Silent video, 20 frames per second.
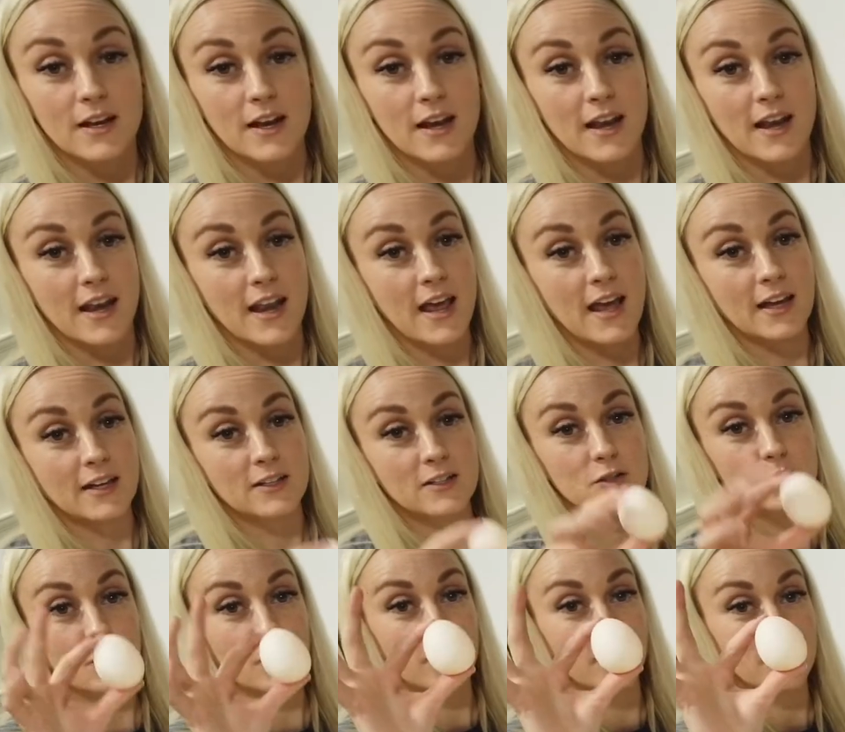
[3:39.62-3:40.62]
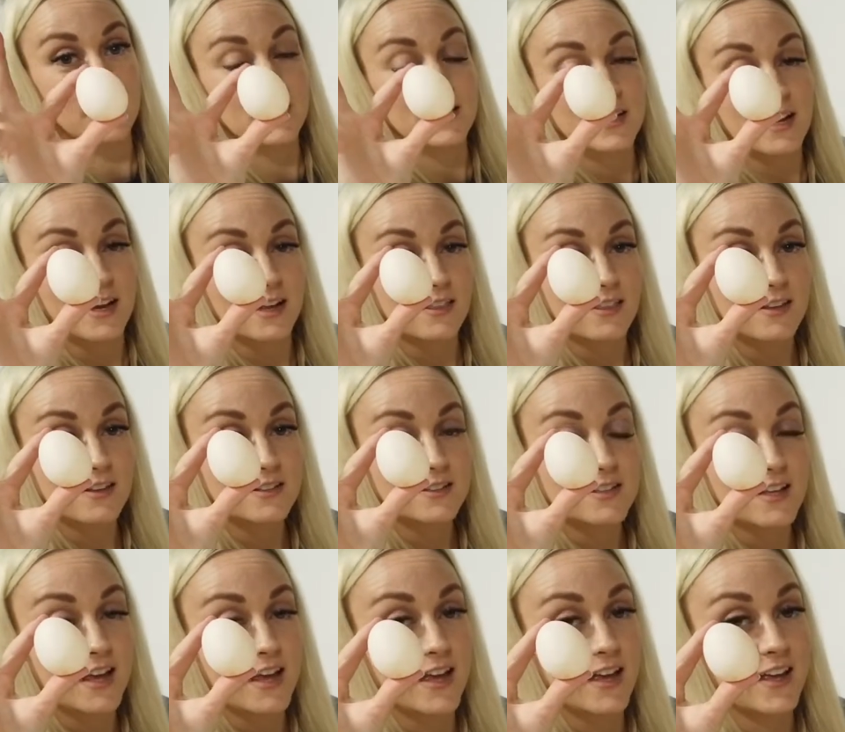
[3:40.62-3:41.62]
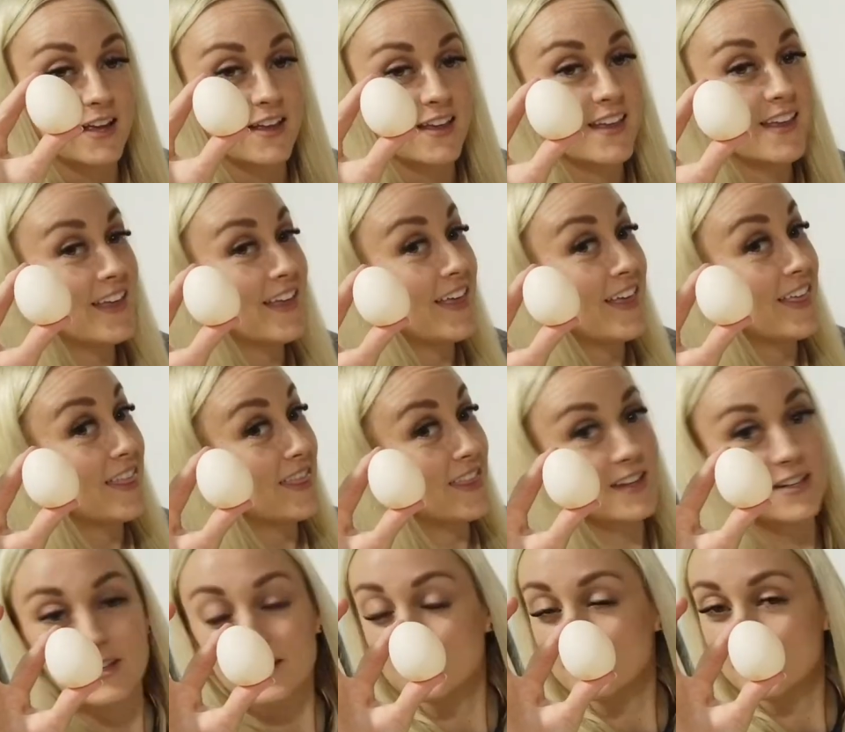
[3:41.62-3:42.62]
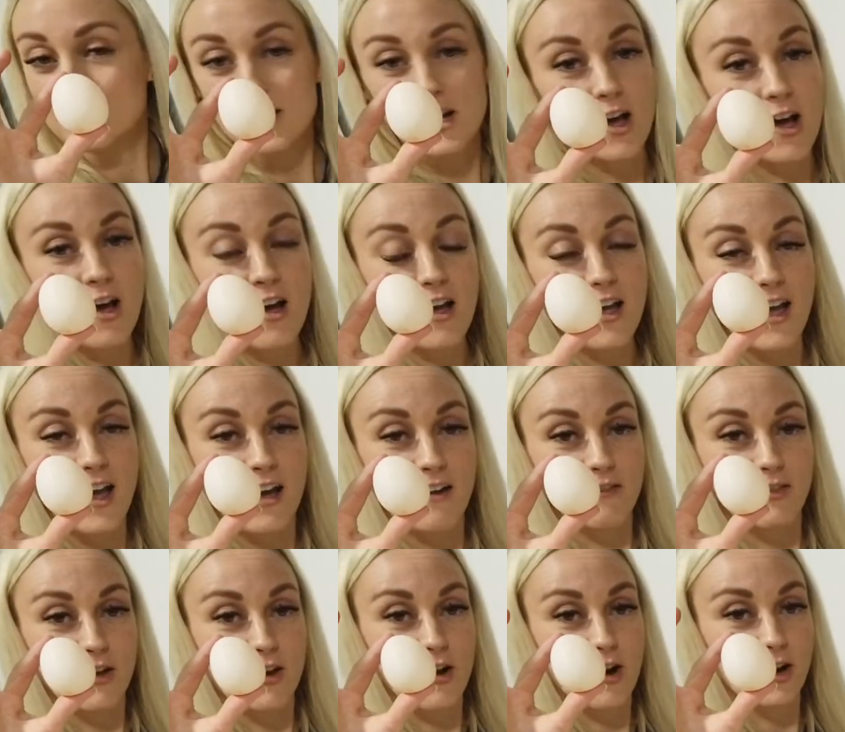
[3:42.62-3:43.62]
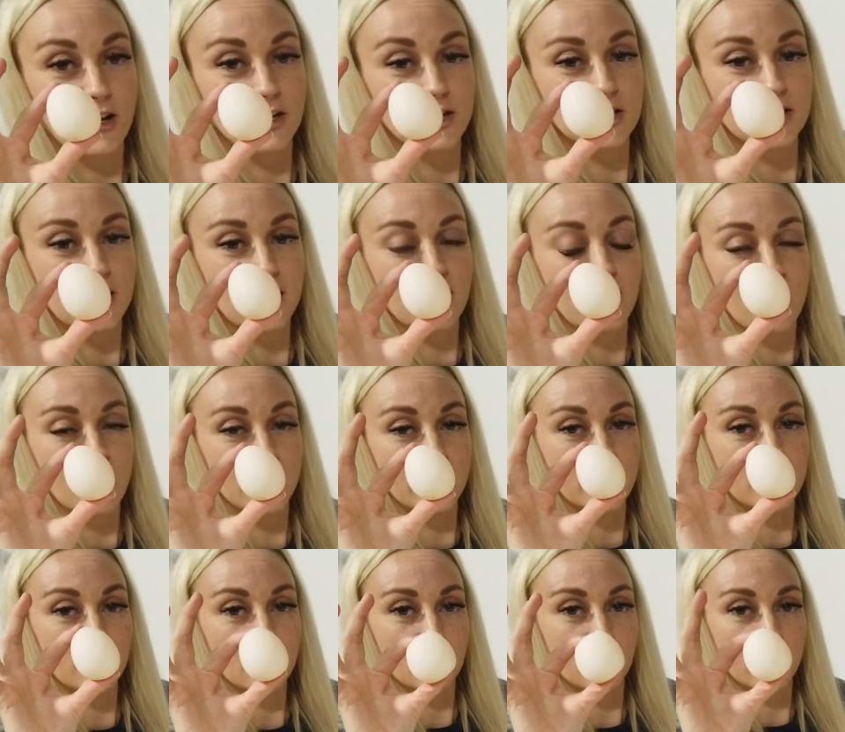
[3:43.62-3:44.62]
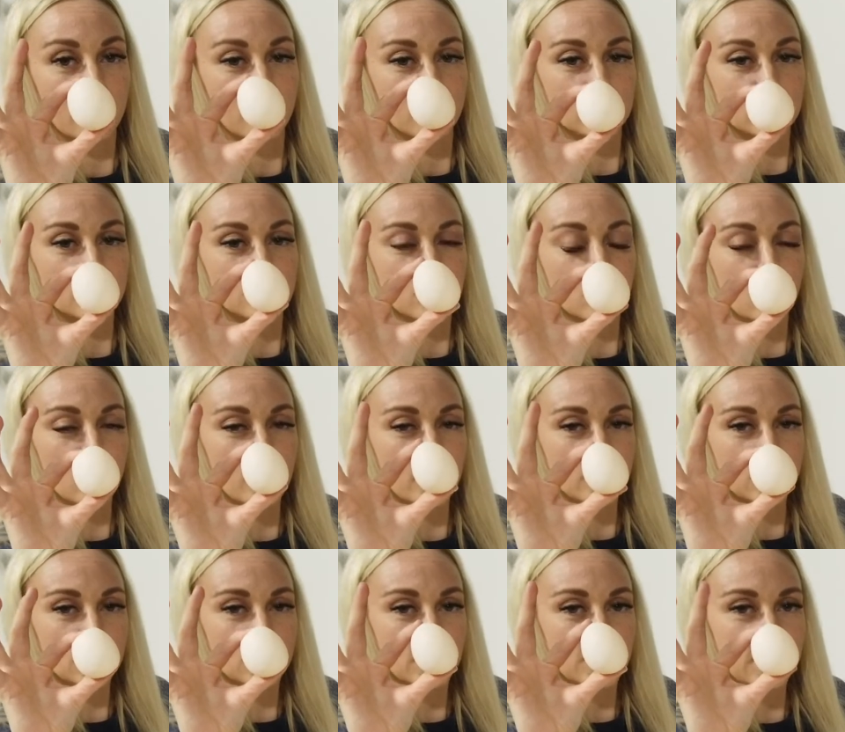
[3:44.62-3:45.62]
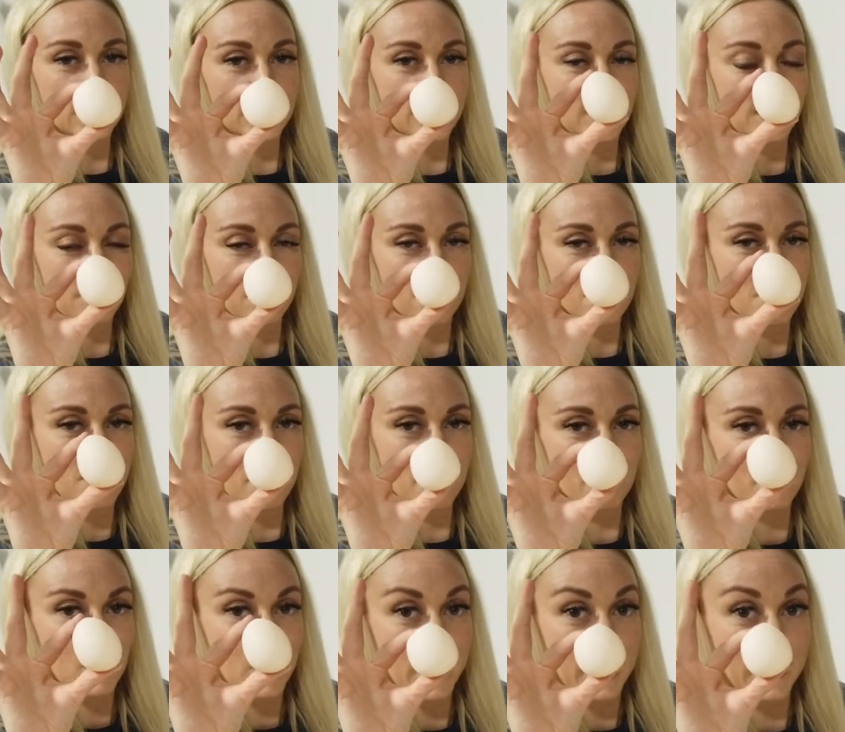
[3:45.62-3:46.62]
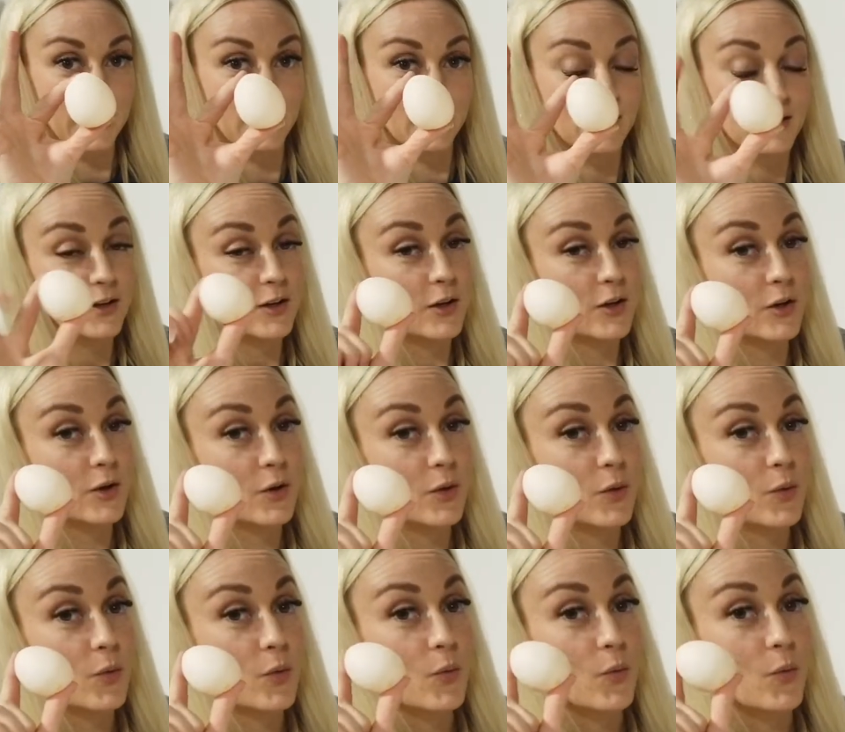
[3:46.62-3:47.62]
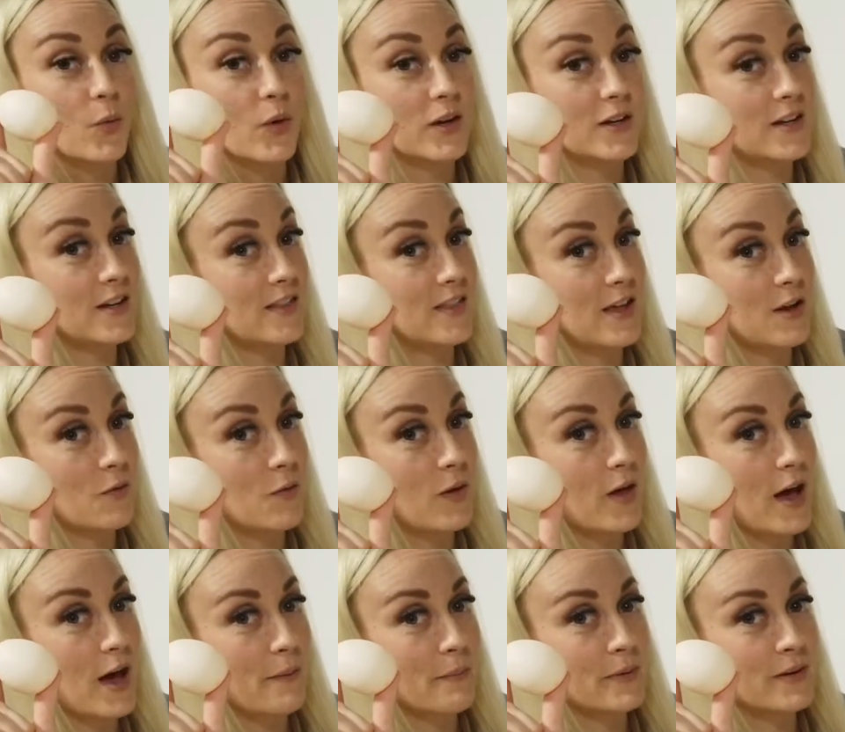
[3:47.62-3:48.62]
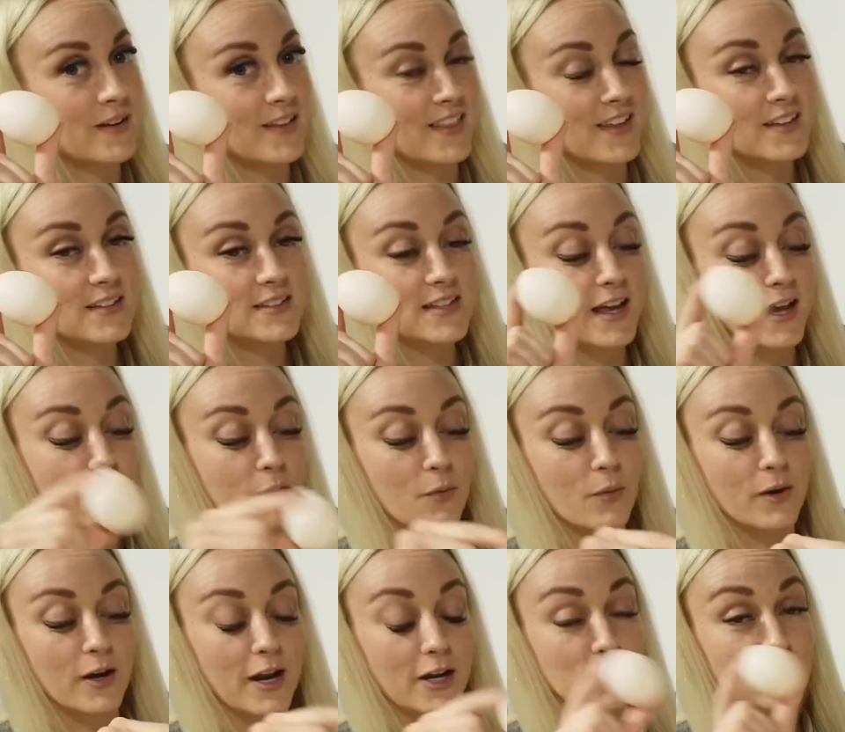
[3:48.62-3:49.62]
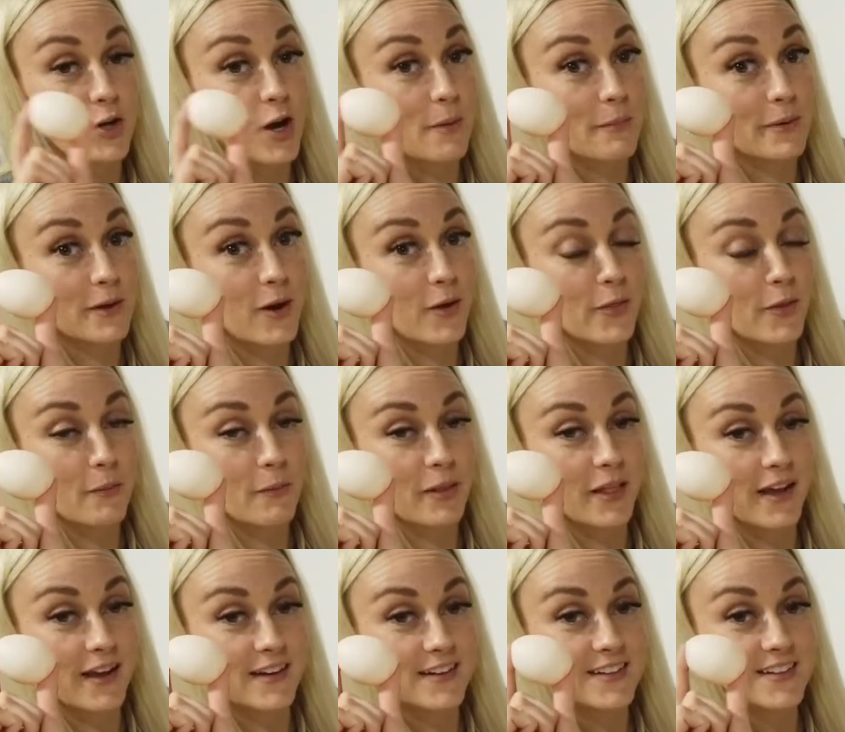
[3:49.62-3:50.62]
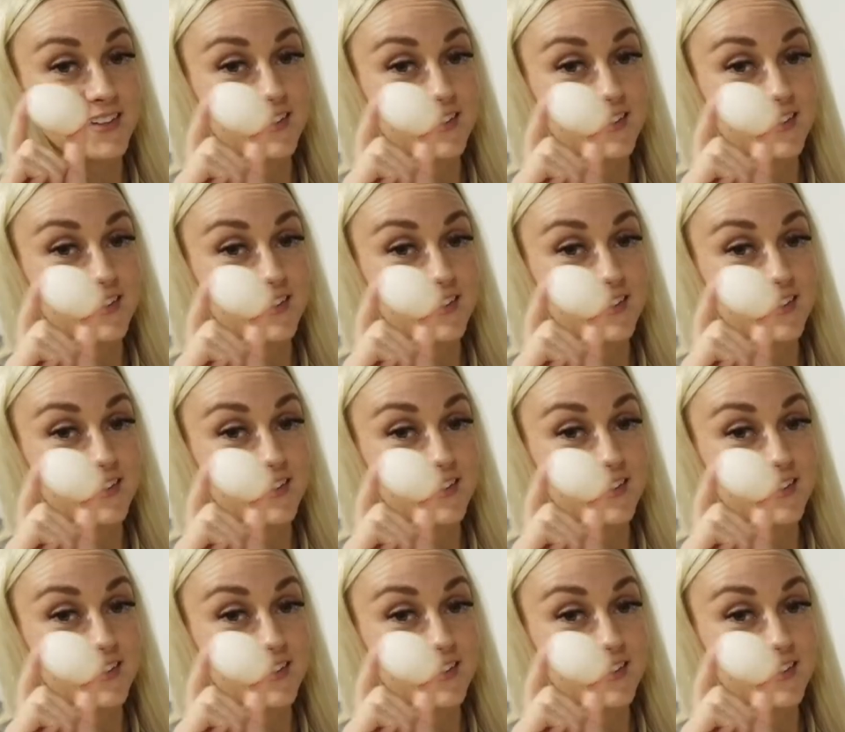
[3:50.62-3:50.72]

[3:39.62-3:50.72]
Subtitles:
Next, we're going to take this egg that does not have the hard shell on it, but a squishy membrane. What do you think will happen to this egg when I drop it on the plate?